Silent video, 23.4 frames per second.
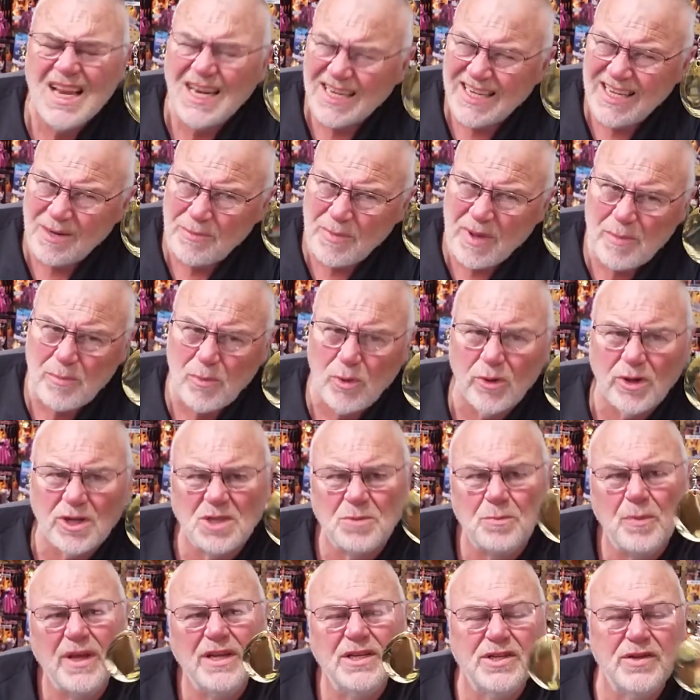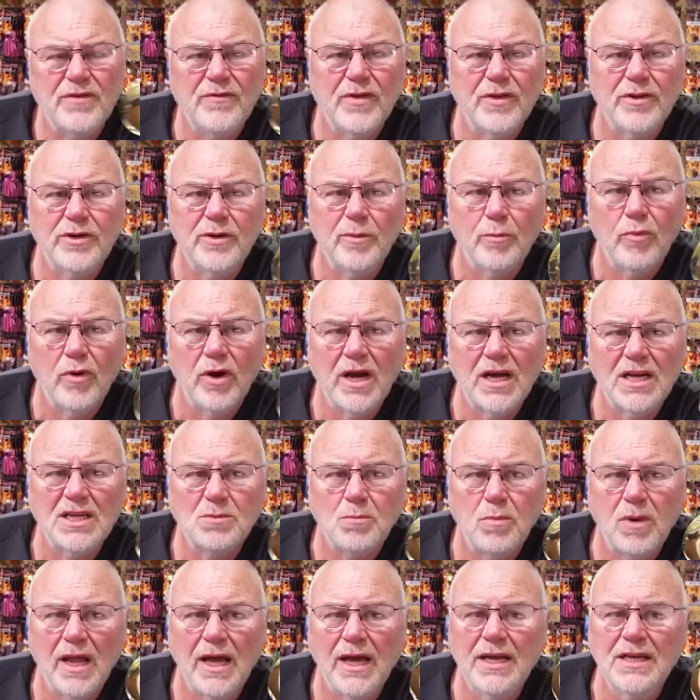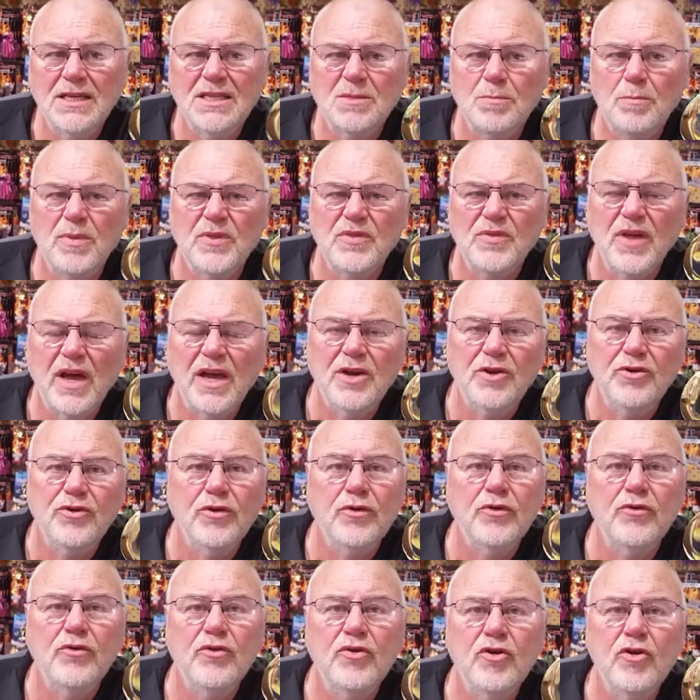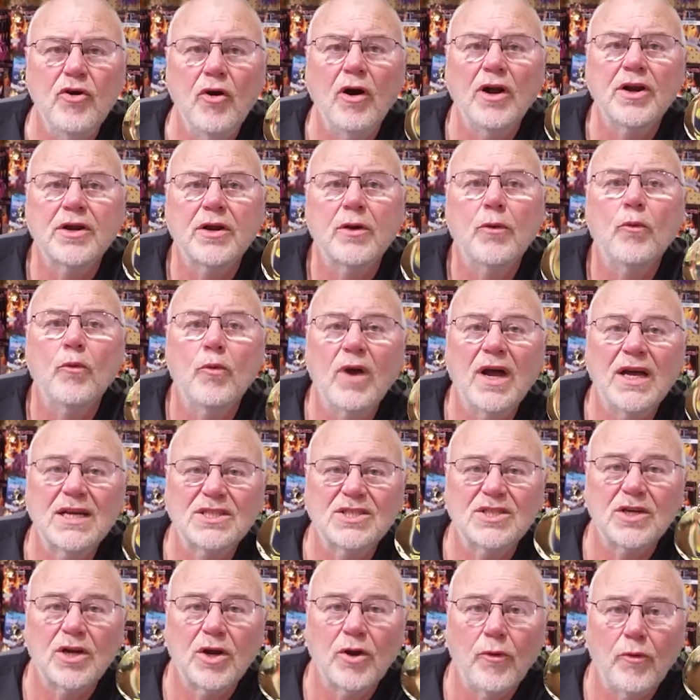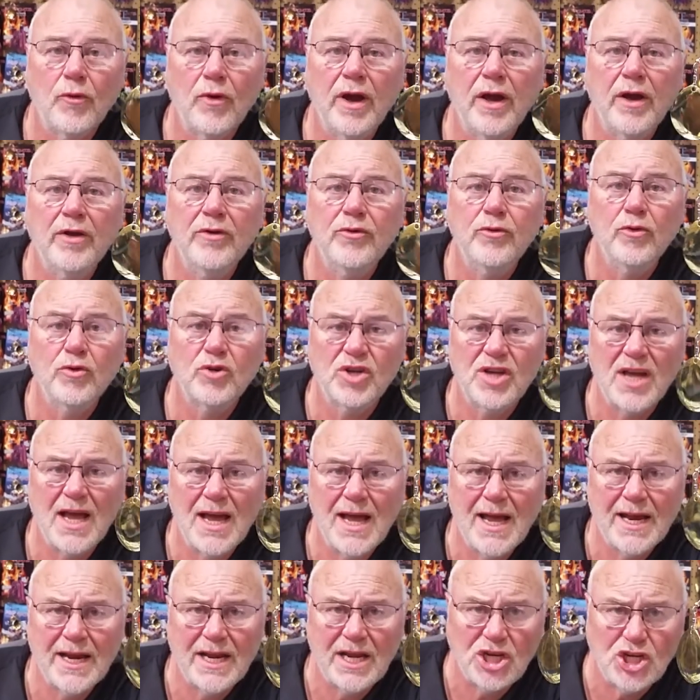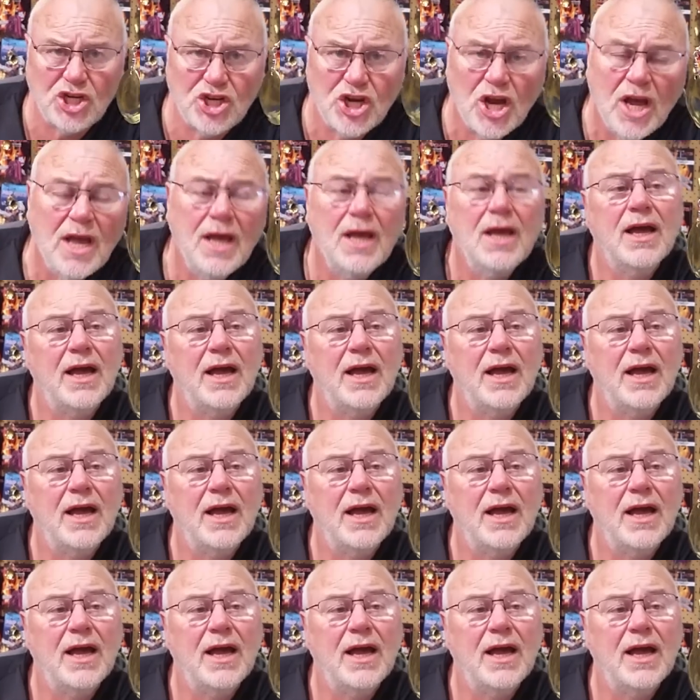A little bit more expensive than your brass blades, but they do not rust, corrode, or tarnish.